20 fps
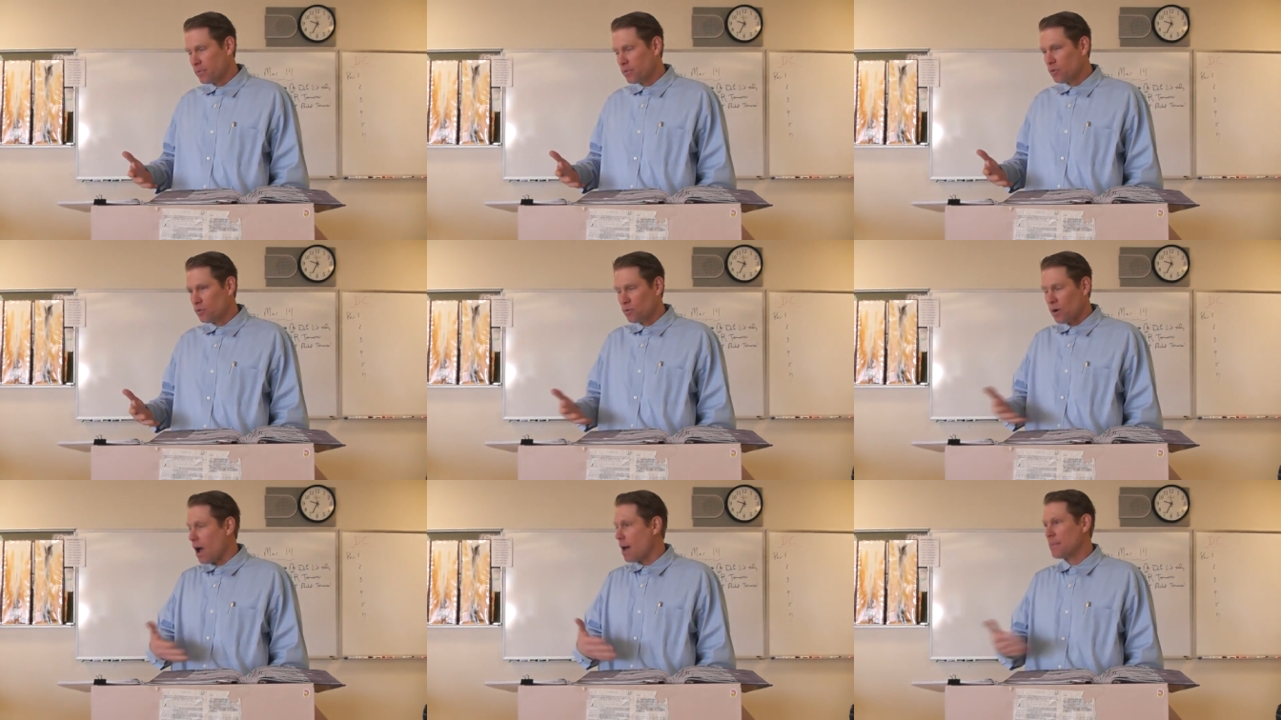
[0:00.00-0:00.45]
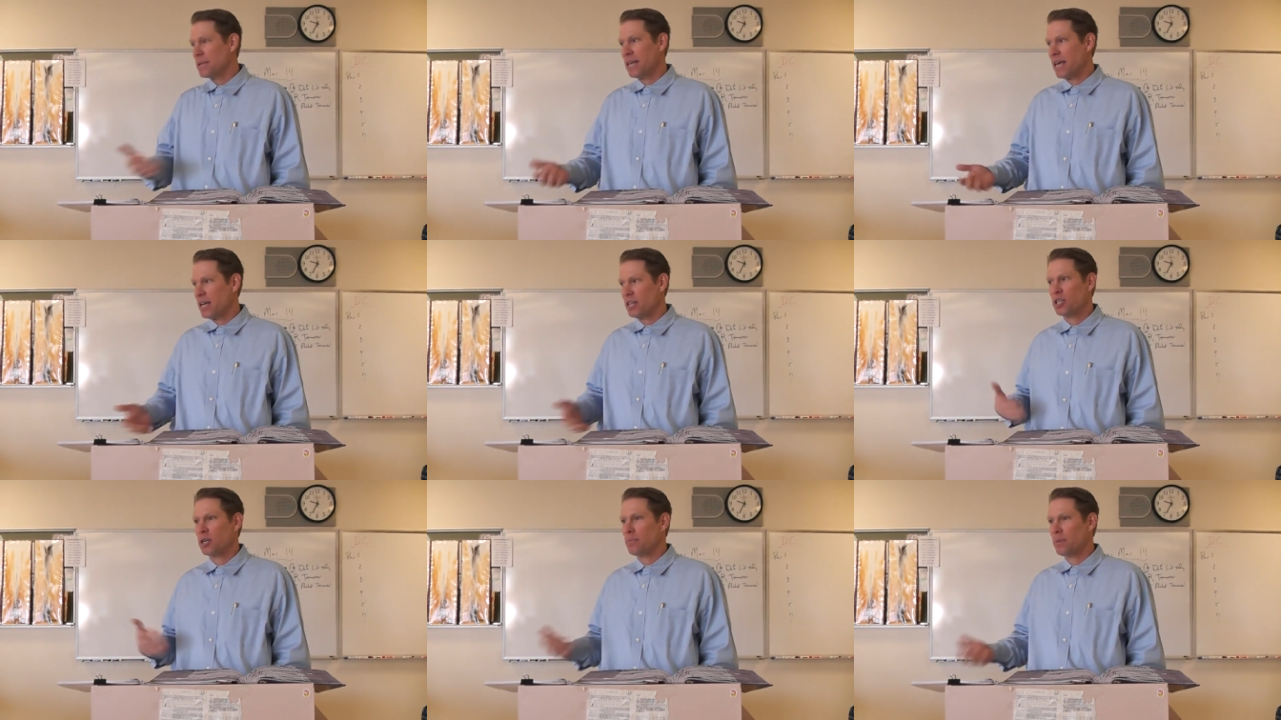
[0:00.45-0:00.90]
Rime of
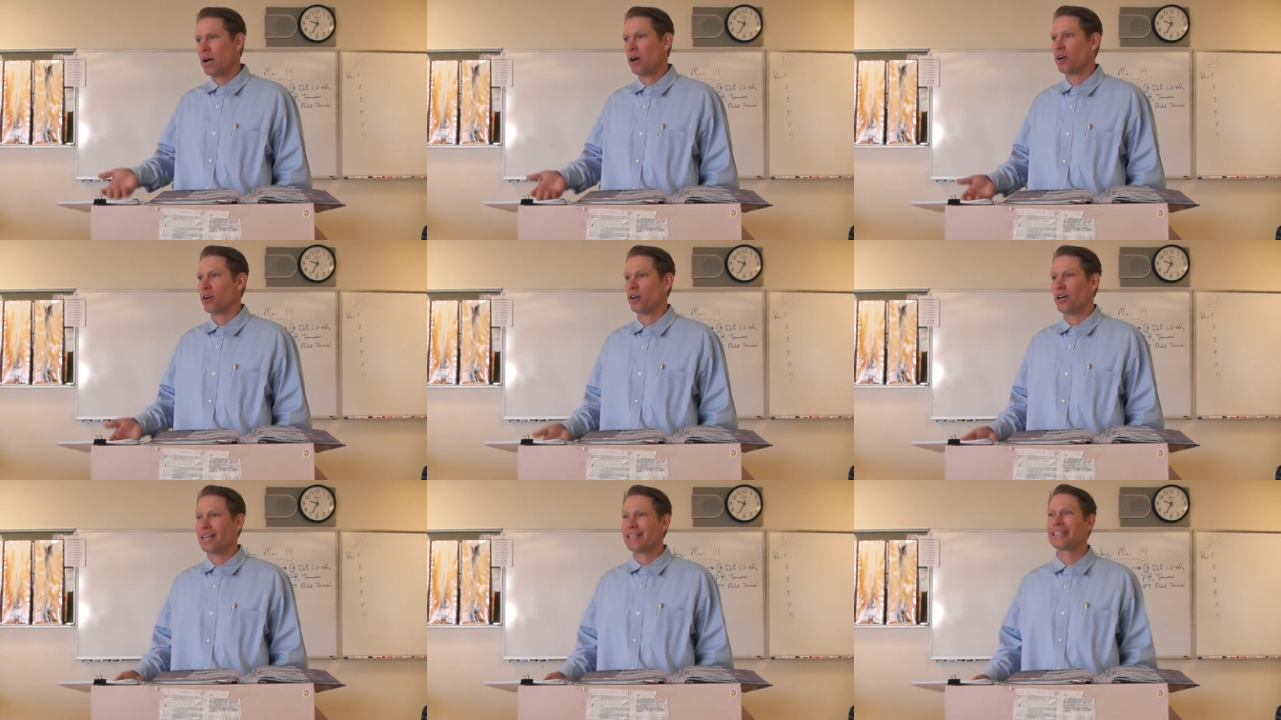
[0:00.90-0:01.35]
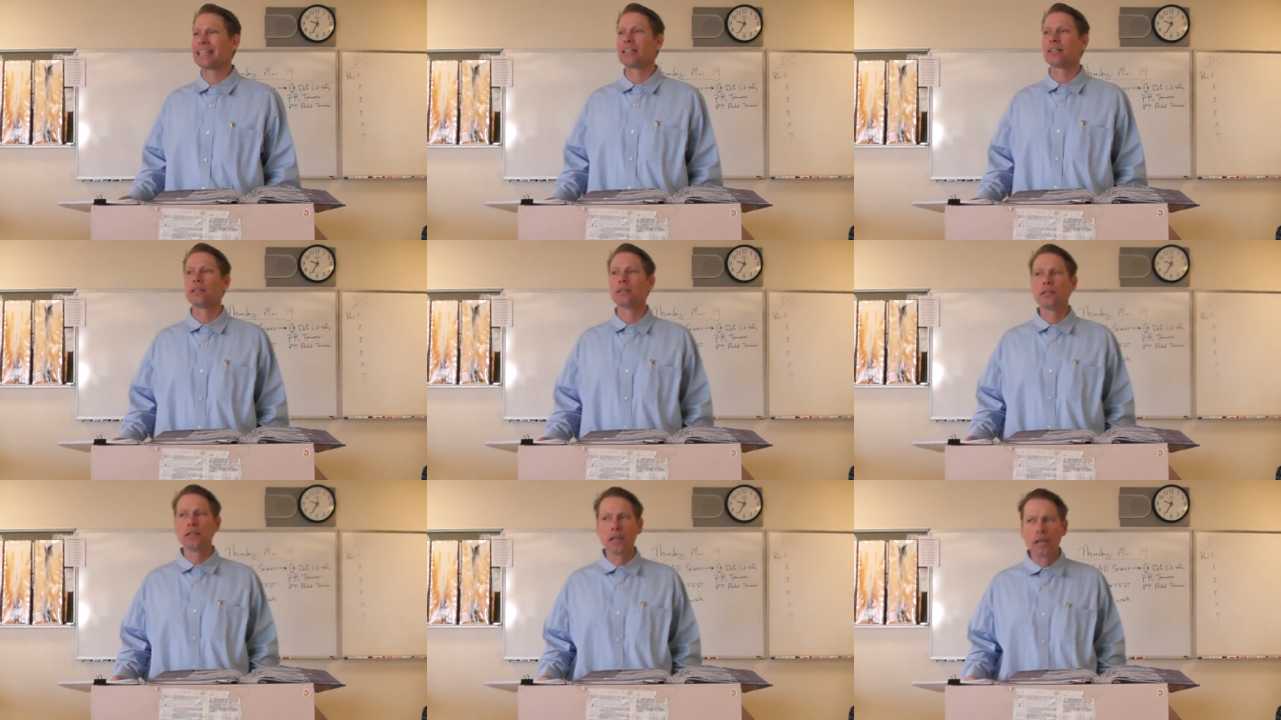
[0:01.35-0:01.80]
the Ancient Mariner is
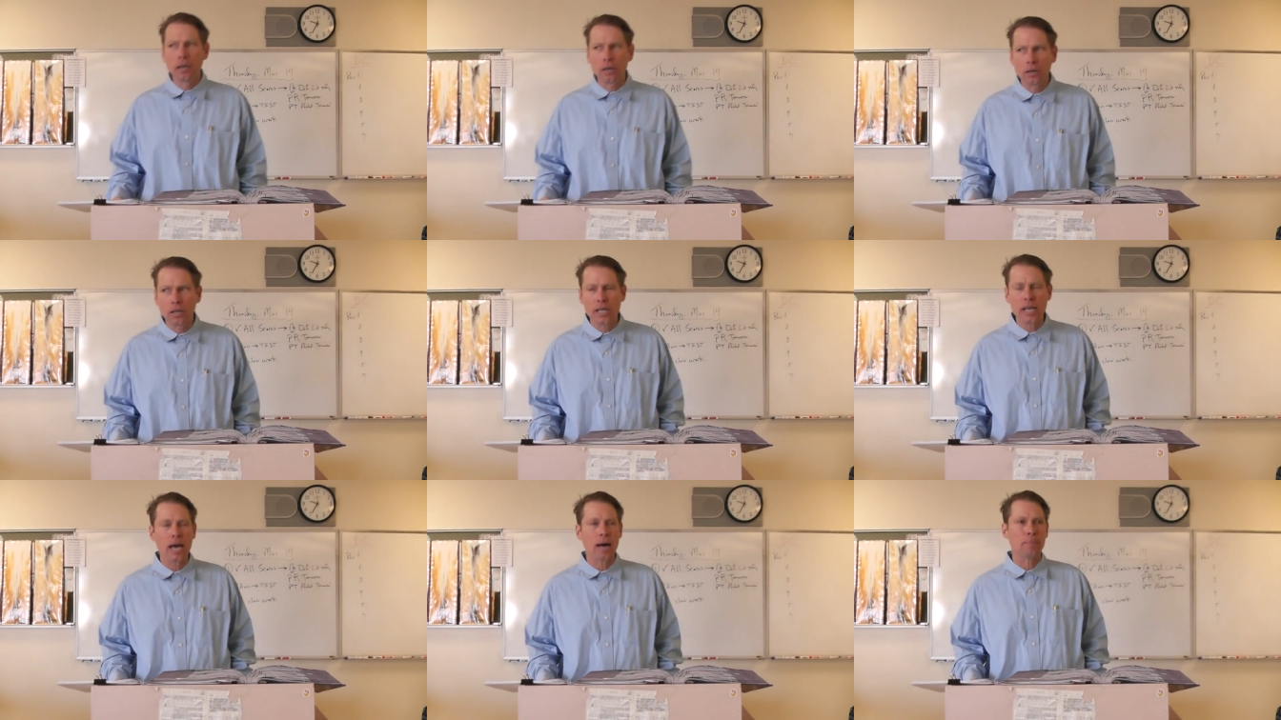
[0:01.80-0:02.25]
clearly